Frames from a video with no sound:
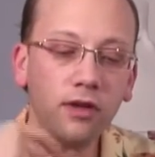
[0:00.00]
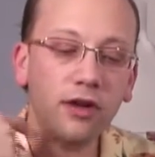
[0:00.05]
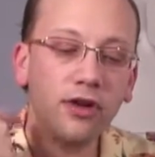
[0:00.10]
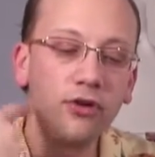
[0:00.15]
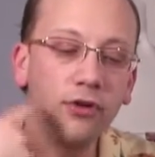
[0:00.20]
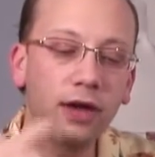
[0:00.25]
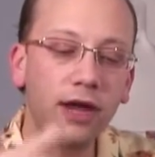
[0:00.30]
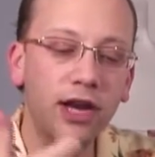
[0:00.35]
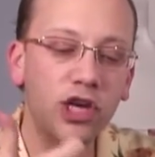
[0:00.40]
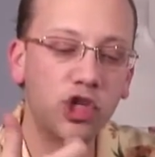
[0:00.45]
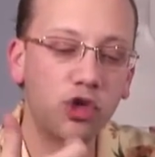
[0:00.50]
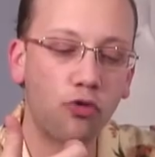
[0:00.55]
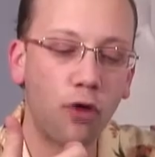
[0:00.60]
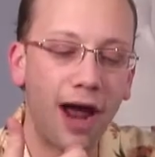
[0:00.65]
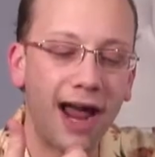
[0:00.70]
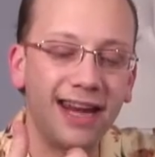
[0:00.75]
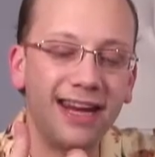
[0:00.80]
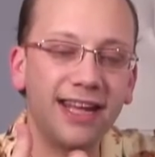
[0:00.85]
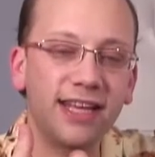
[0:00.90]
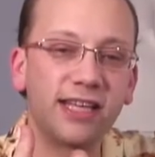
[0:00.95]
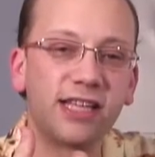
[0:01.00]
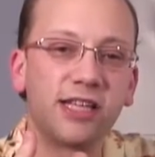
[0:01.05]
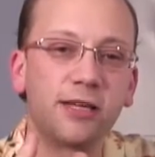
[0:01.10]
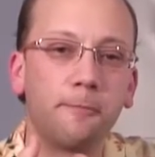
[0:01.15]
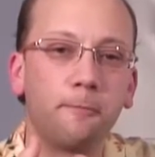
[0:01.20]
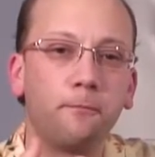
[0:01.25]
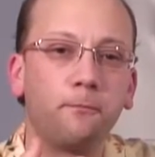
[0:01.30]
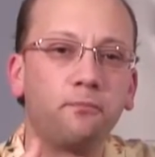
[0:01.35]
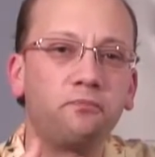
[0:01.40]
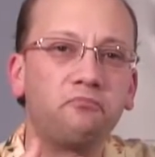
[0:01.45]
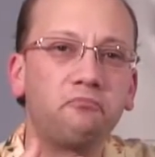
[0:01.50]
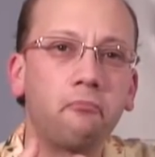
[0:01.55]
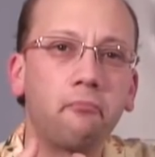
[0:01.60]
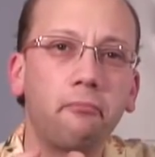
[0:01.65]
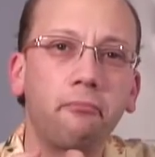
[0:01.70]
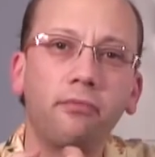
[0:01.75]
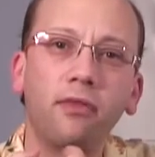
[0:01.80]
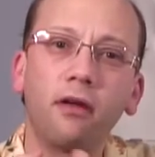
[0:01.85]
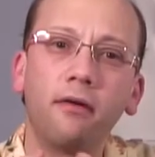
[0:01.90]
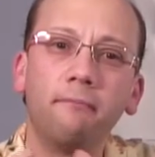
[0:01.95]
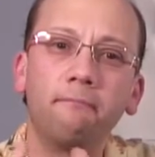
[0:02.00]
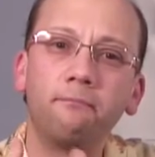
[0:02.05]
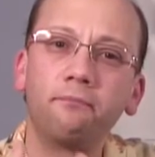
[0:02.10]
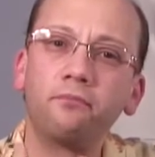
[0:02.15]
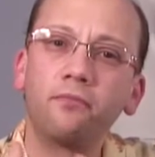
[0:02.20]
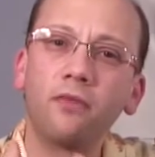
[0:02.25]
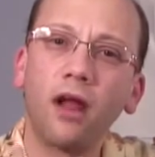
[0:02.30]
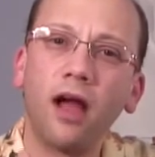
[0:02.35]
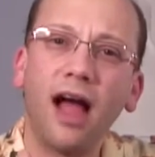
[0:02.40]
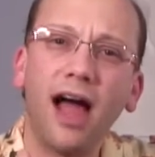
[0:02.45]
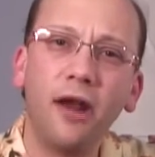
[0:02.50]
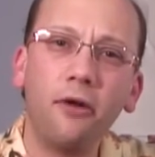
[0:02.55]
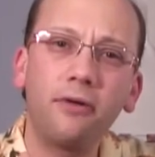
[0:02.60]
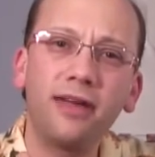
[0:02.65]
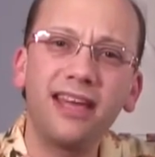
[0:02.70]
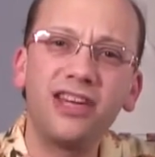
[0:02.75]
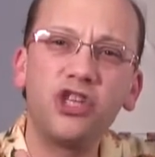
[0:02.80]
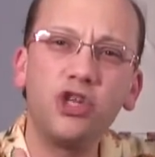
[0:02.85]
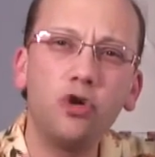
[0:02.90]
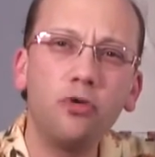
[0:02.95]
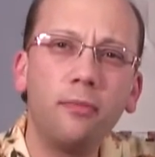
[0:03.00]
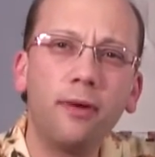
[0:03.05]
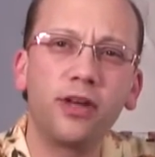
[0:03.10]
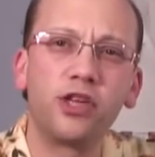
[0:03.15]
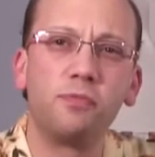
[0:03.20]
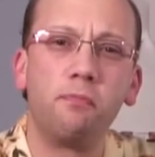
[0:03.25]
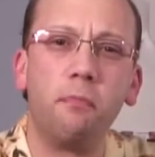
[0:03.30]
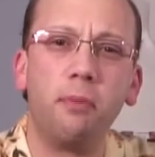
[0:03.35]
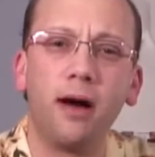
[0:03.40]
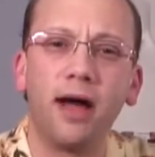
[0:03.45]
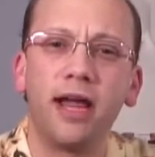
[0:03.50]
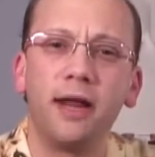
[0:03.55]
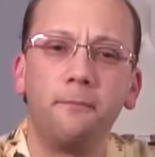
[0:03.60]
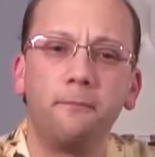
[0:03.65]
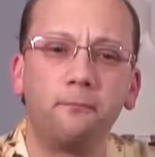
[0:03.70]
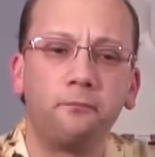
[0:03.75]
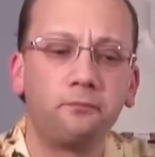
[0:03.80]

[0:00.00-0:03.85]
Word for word: You get a dryness. I don't get too much bite.